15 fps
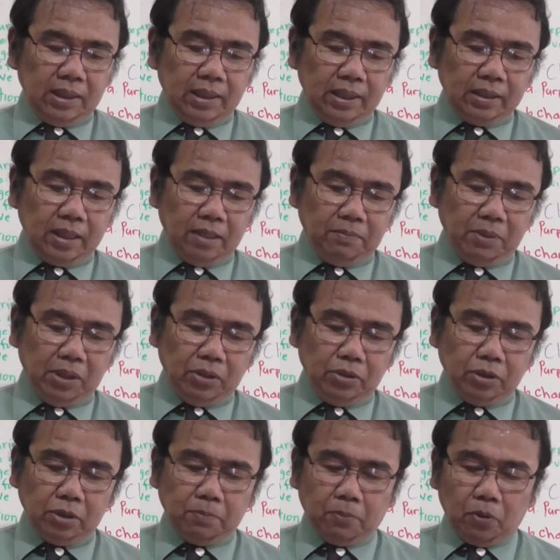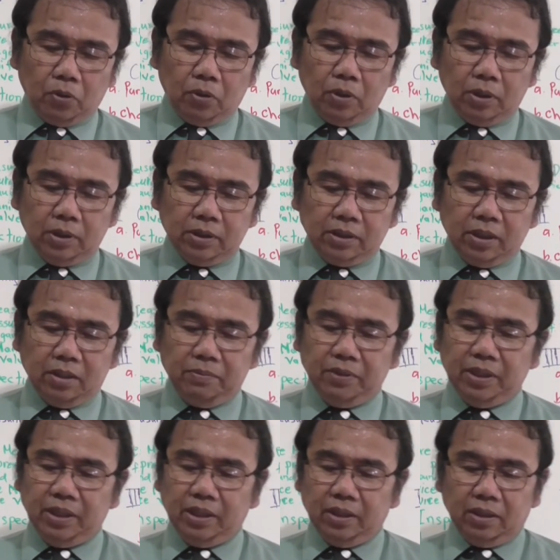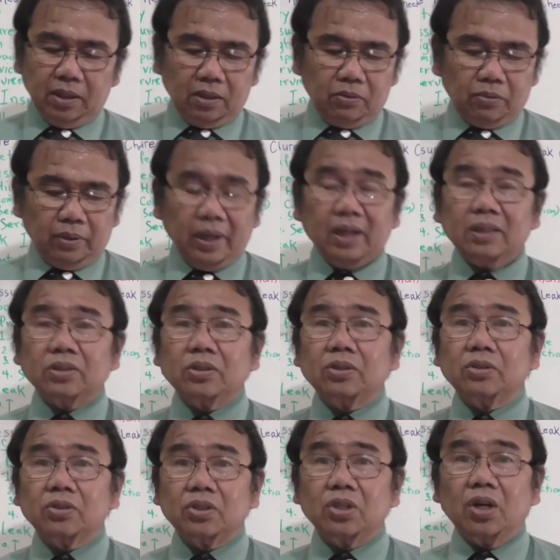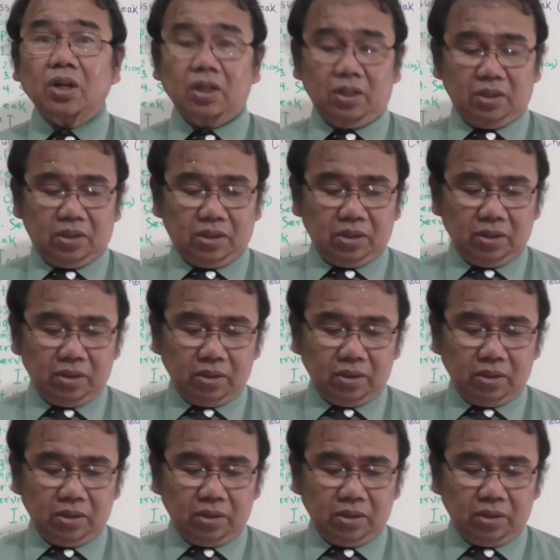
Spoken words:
that can be used for determining the correct charge.